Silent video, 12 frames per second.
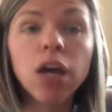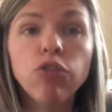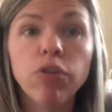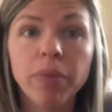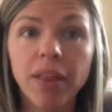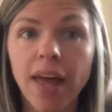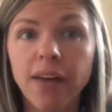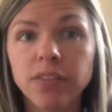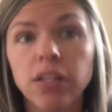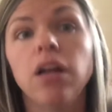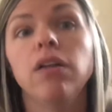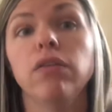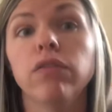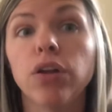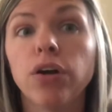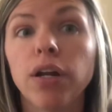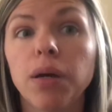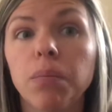from the Lifestyle of
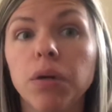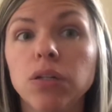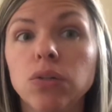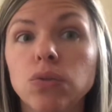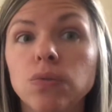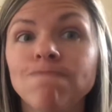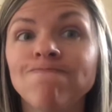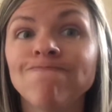Learning bundle